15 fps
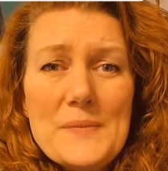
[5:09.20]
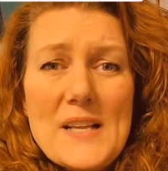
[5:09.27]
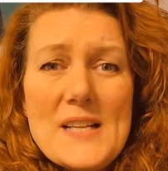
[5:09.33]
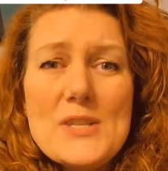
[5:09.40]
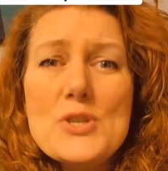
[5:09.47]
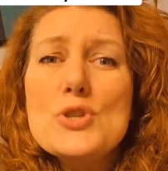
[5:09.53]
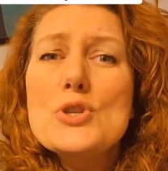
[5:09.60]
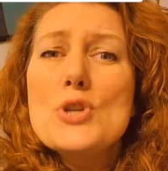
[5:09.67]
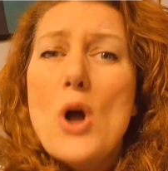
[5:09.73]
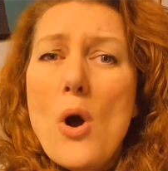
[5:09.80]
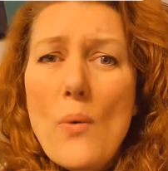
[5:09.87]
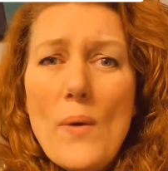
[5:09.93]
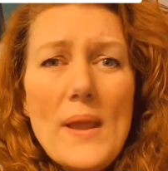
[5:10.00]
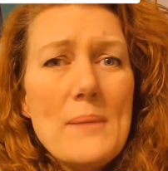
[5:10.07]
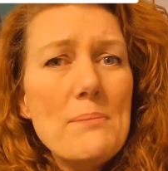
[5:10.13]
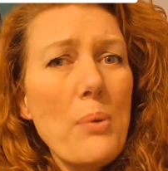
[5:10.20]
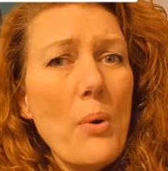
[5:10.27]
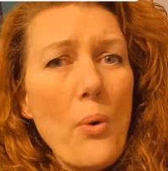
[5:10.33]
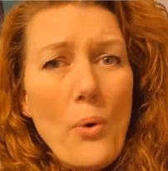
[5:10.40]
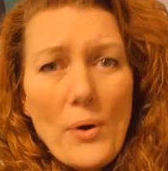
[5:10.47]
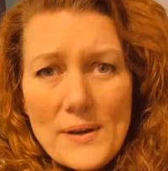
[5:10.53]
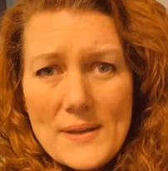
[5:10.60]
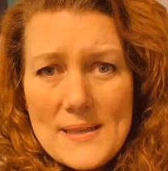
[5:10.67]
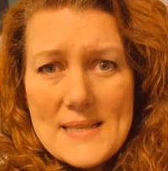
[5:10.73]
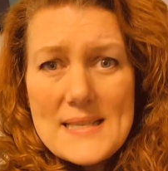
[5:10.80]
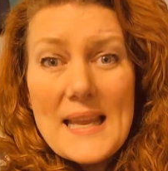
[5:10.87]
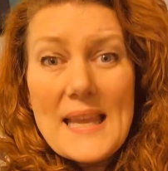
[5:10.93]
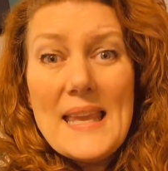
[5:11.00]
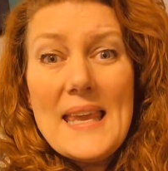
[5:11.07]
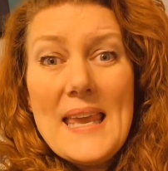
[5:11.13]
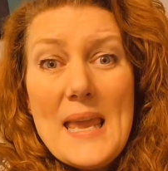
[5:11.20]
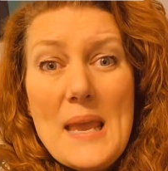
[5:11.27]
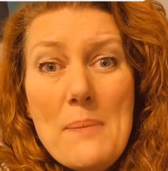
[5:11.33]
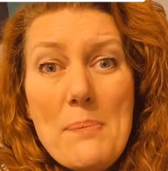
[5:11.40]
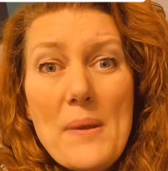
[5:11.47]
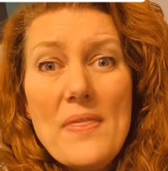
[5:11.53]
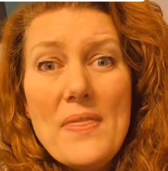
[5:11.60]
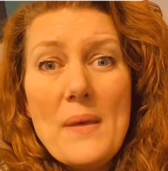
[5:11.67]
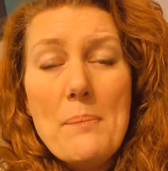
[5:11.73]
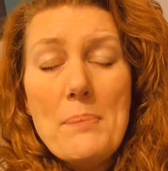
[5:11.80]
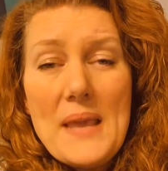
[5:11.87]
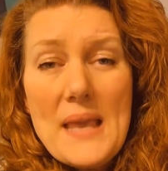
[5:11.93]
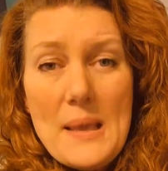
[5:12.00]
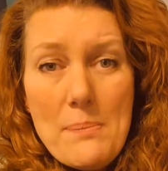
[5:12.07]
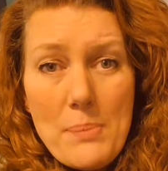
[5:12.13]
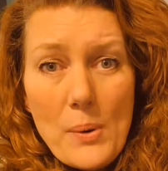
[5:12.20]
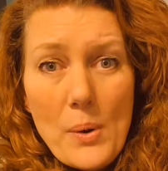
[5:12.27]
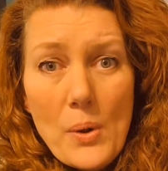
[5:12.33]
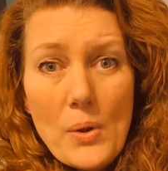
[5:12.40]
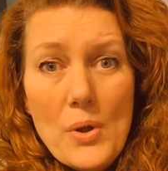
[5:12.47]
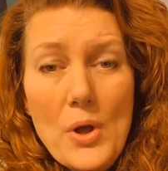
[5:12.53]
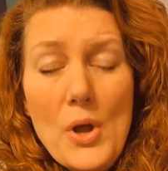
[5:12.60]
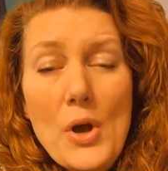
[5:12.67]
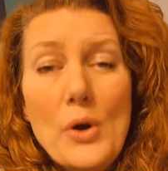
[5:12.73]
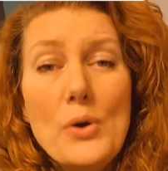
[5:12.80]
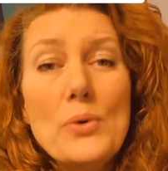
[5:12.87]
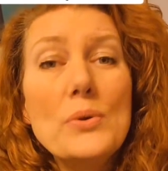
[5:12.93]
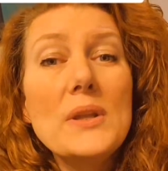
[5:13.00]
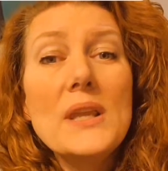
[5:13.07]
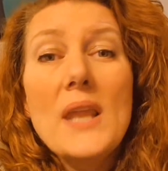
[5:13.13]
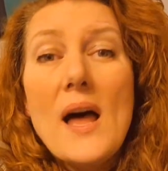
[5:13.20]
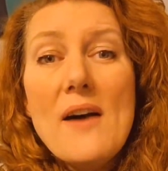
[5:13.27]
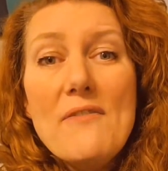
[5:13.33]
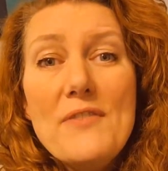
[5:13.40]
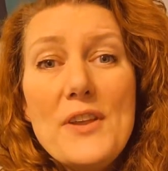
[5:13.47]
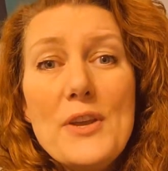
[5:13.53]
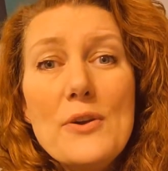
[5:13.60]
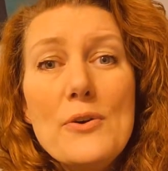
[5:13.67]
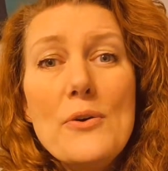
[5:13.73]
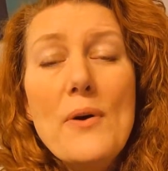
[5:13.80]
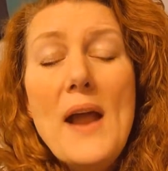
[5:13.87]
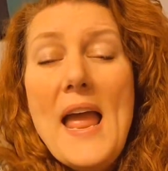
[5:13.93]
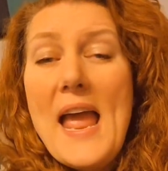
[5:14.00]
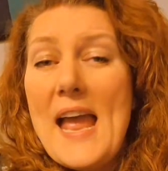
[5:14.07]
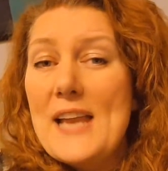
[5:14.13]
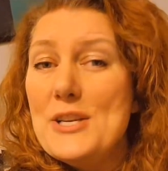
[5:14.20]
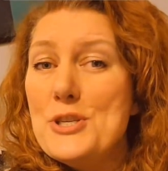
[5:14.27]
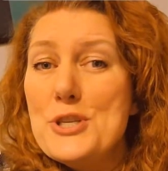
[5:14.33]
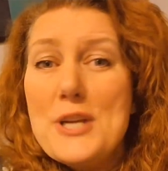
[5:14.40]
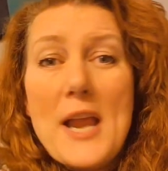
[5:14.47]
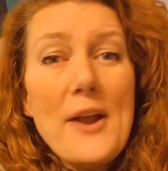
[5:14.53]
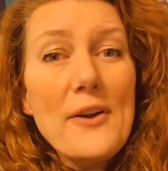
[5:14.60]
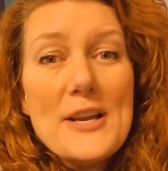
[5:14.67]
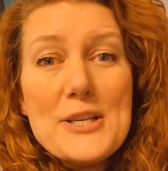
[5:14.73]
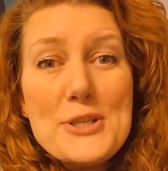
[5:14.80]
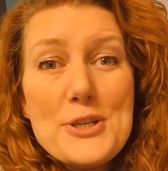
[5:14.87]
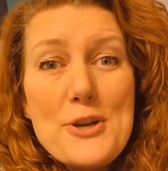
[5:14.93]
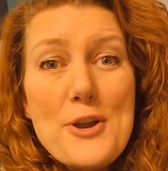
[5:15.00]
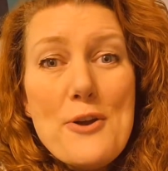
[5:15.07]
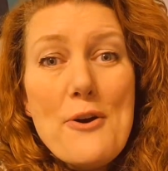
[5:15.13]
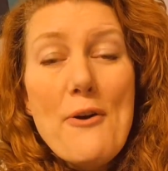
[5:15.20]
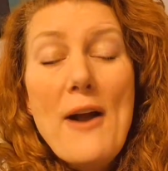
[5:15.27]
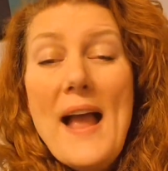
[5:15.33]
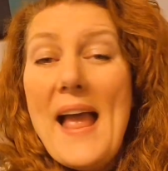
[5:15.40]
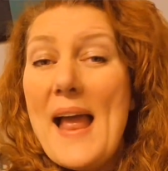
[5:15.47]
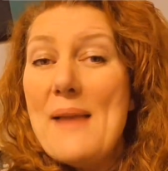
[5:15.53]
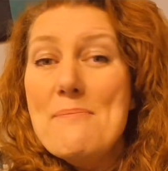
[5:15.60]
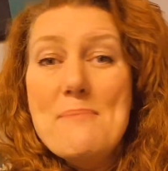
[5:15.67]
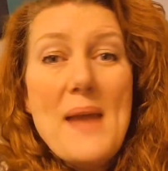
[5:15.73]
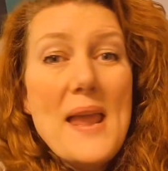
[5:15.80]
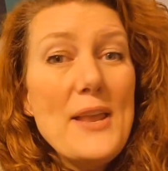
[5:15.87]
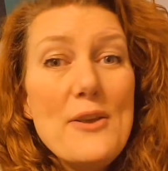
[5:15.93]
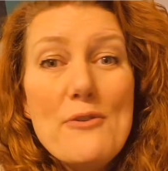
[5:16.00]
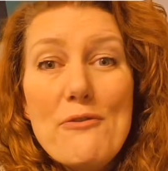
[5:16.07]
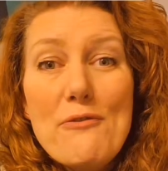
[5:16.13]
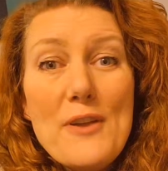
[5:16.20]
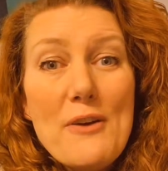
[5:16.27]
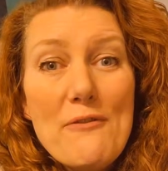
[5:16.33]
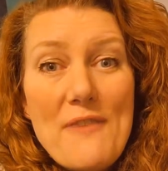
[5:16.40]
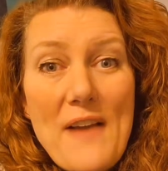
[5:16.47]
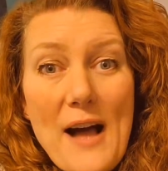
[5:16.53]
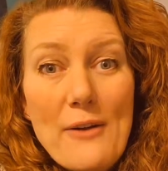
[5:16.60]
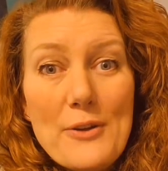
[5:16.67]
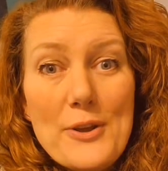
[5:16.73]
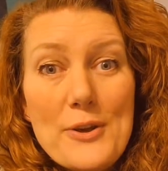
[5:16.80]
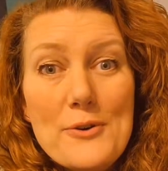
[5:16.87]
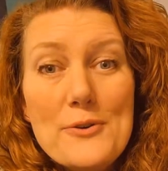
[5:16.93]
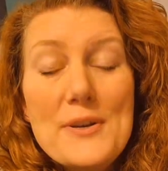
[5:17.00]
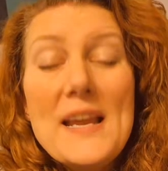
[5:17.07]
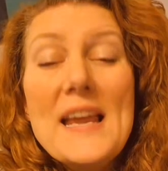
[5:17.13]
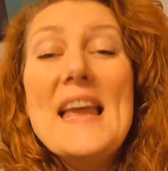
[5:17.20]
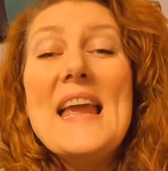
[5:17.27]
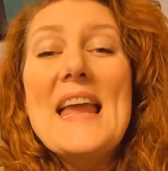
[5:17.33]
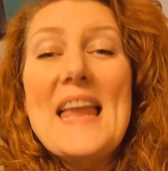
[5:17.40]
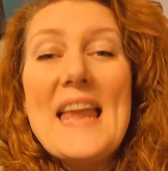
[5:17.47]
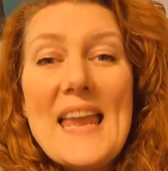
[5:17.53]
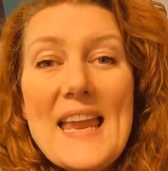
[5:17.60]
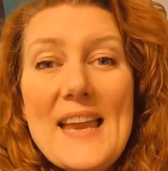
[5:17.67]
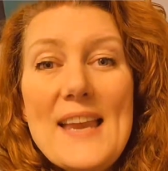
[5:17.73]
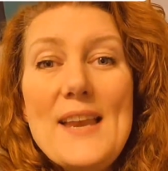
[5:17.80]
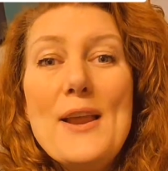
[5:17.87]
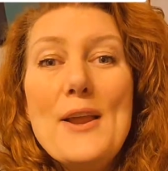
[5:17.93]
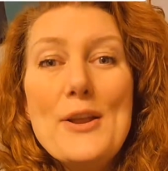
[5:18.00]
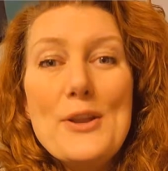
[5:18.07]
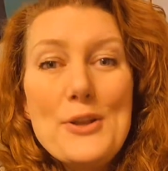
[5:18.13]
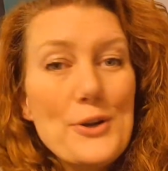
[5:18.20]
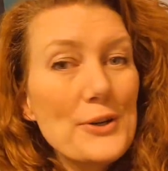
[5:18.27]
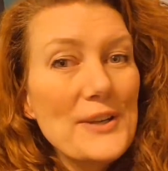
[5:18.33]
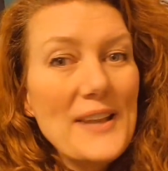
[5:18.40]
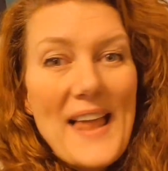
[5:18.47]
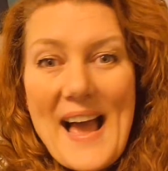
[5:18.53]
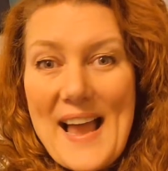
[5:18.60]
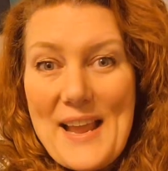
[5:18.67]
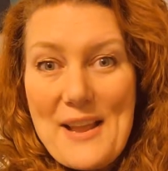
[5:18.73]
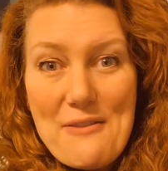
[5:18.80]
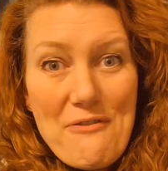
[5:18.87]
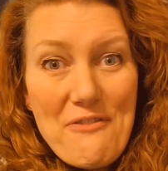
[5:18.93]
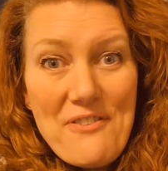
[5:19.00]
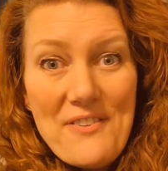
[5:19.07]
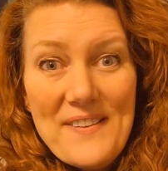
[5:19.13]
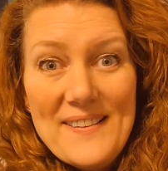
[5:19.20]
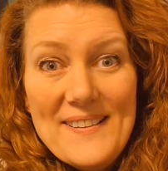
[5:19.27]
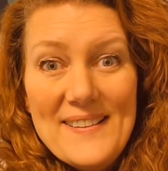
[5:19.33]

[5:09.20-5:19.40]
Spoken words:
It's so important to keep the people who love you and cherish you and make you feel valued in your life.